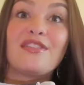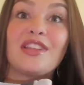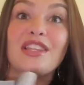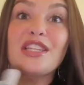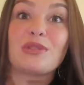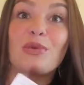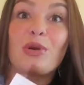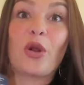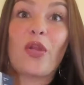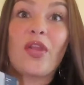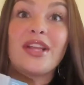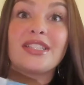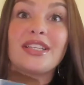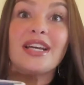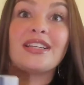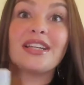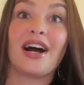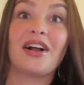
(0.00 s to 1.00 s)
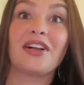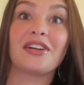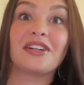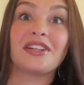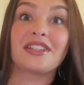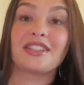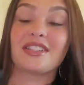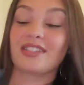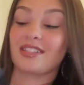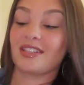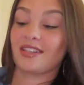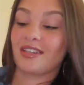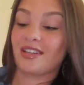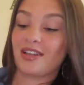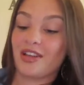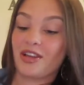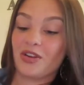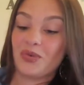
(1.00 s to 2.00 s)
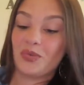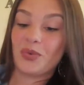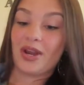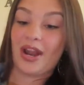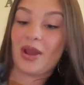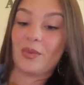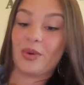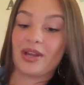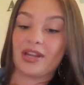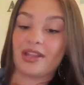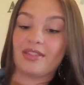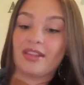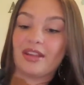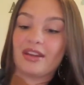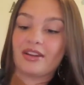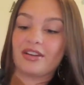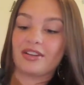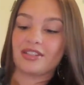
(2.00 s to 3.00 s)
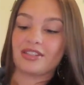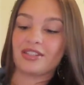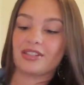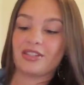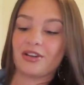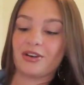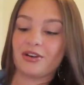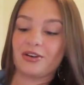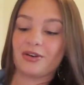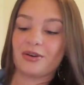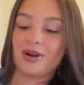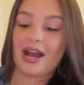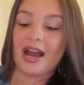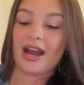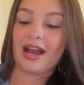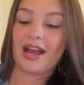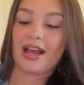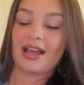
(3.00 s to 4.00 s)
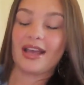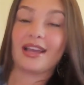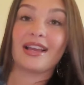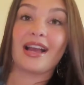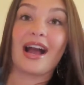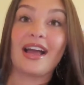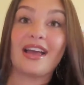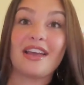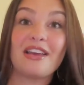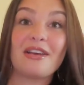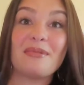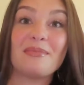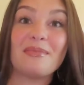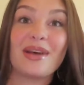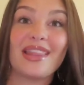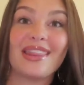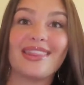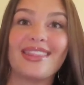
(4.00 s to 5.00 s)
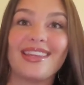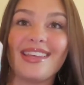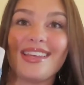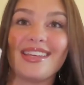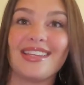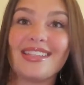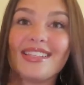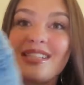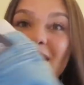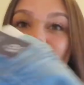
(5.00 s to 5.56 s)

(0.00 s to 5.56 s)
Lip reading: that these were only $10 when I went in there. So I got him these